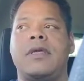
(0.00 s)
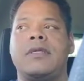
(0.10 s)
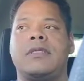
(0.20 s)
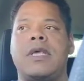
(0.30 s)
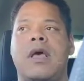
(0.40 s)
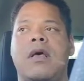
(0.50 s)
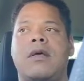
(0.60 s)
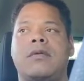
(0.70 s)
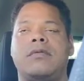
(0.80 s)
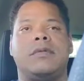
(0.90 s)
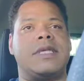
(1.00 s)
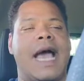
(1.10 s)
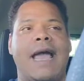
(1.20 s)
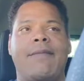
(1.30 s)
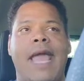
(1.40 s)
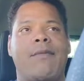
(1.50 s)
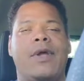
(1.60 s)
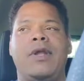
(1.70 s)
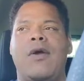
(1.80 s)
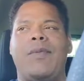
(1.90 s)
So time came, or
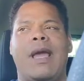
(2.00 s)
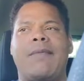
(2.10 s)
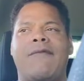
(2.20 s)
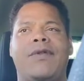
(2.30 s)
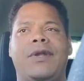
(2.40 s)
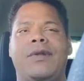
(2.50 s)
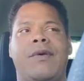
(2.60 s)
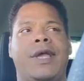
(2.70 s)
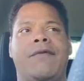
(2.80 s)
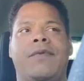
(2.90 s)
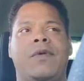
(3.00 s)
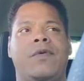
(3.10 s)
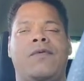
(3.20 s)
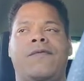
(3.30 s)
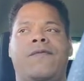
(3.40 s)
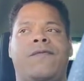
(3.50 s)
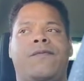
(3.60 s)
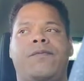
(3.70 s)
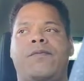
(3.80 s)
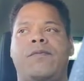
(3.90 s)
you know me, I'm not going to do no interview
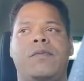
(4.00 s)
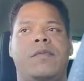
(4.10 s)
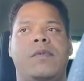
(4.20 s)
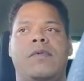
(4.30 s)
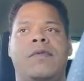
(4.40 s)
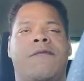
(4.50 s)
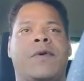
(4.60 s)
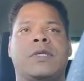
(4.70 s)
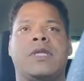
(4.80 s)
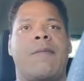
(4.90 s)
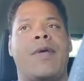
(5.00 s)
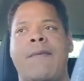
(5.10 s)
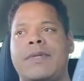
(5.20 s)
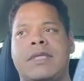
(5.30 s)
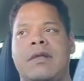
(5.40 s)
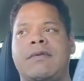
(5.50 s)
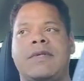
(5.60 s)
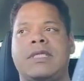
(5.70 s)
the first couple episodes of a